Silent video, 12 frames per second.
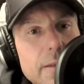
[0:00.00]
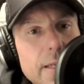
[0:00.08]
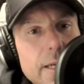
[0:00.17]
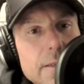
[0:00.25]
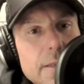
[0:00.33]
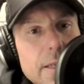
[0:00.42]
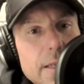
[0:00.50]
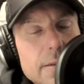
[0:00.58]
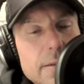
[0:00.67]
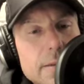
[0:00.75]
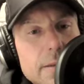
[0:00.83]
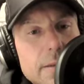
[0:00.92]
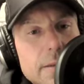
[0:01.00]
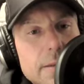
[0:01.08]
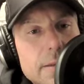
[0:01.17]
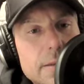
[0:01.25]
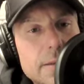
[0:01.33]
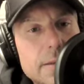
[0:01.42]
SS.
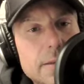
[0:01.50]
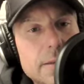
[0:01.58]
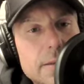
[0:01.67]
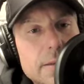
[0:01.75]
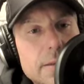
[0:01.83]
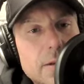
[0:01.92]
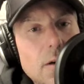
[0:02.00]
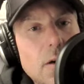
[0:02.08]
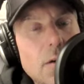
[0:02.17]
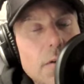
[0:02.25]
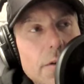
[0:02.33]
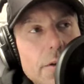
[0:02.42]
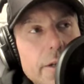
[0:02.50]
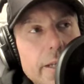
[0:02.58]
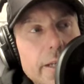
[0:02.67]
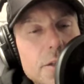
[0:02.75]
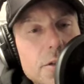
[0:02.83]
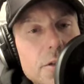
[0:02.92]
All
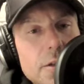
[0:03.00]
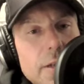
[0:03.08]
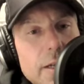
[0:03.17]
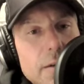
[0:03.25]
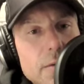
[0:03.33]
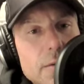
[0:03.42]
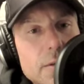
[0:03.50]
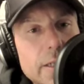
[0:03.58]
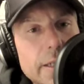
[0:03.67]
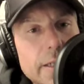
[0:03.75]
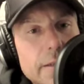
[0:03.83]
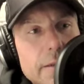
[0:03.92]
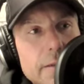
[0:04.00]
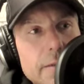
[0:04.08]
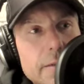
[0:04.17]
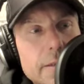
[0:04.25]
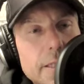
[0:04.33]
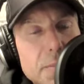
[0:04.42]
30-inch arrows, like
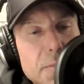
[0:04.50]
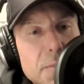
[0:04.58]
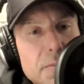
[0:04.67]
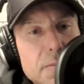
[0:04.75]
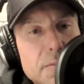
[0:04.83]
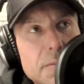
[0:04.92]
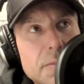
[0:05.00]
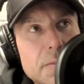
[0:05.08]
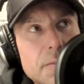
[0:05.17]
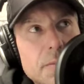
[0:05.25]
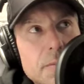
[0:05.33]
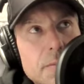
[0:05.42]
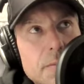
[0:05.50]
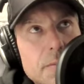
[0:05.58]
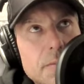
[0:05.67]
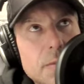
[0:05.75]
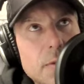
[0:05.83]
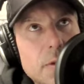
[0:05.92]
tip,
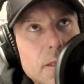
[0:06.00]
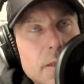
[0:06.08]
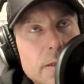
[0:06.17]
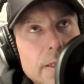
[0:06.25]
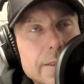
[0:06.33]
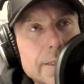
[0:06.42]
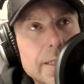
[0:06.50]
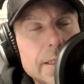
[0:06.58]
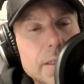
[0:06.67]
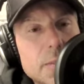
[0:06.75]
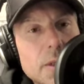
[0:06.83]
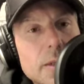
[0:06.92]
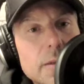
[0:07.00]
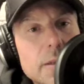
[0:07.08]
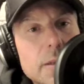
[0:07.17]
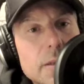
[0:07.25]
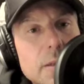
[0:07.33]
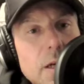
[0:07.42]
well, not exactly, but
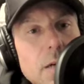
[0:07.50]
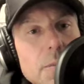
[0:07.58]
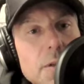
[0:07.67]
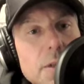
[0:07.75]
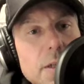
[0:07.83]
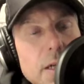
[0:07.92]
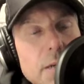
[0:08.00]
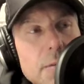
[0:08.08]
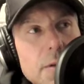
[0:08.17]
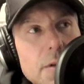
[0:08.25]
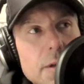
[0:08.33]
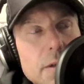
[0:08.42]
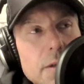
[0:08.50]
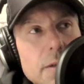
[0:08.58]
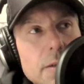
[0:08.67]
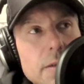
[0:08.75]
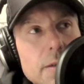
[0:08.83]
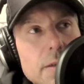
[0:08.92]
carbon to carbon,
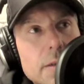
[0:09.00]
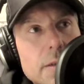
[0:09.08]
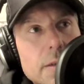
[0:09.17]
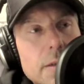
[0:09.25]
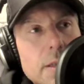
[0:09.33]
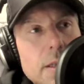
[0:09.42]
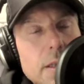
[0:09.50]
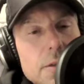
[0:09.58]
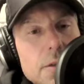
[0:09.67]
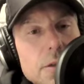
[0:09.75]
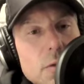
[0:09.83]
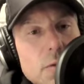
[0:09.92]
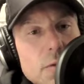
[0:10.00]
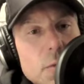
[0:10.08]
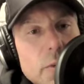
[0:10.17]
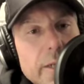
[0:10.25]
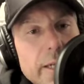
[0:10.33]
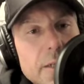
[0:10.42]
they're just over
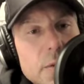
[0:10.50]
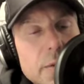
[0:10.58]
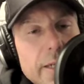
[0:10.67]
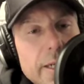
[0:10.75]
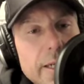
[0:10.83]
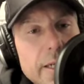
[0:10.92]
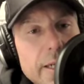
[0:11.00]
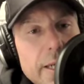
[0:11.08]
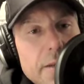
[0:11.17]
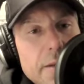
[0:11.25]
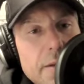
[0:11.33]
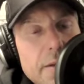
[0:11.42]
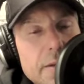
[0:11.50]
29 and eighth.